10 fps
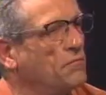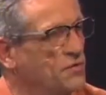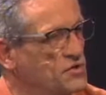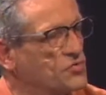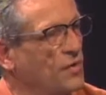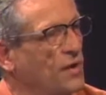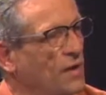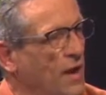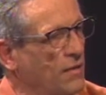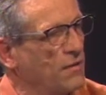district. Which is
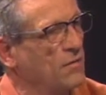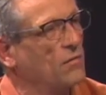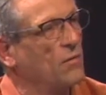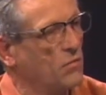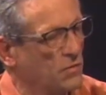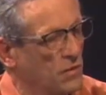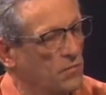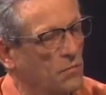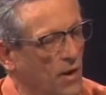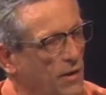a very
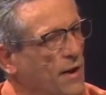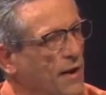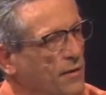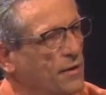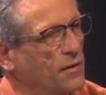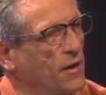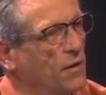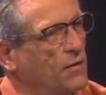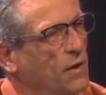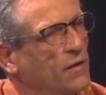upscale right area
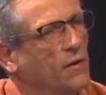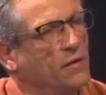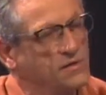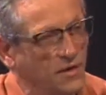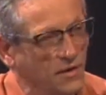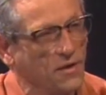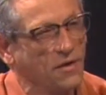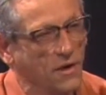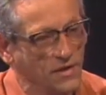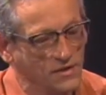now. And is
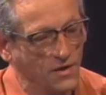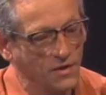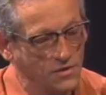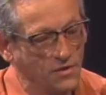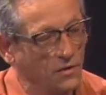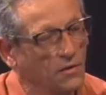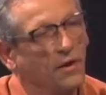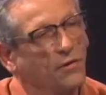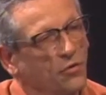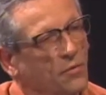it still
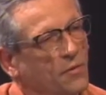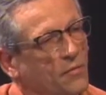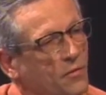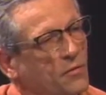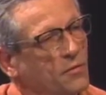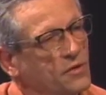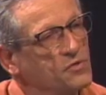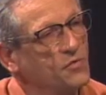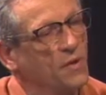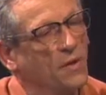an urban renewal district? It
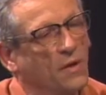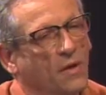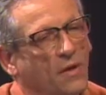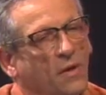still is an urban